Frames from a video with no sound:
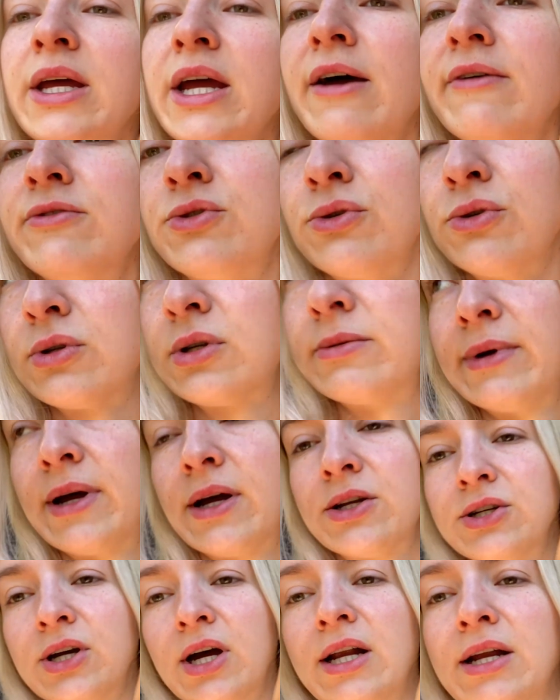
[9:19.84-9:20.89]
They have talked
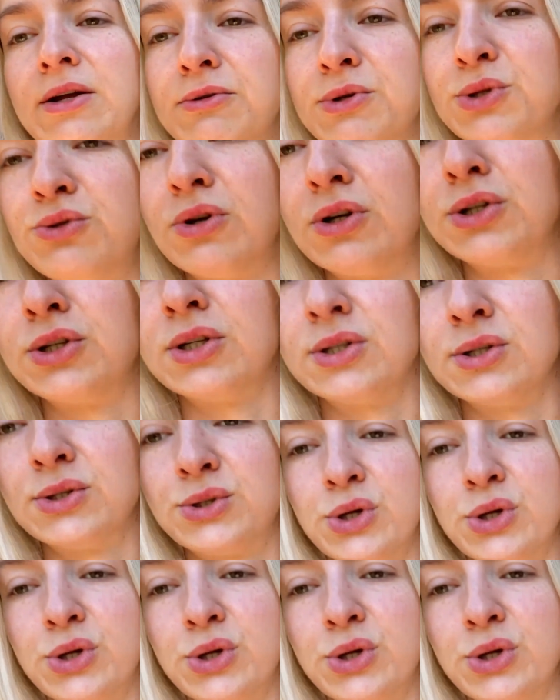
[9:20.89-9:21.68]
about tightening restrictions.